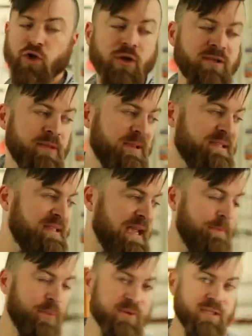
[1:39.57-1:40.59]
show you some
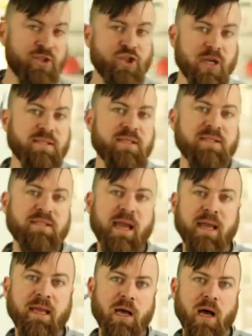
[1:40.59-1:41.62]
examples in just a
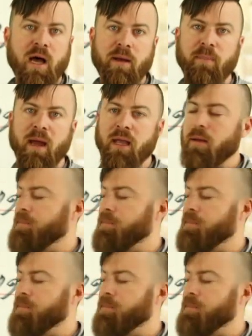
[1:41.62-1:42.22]
second on my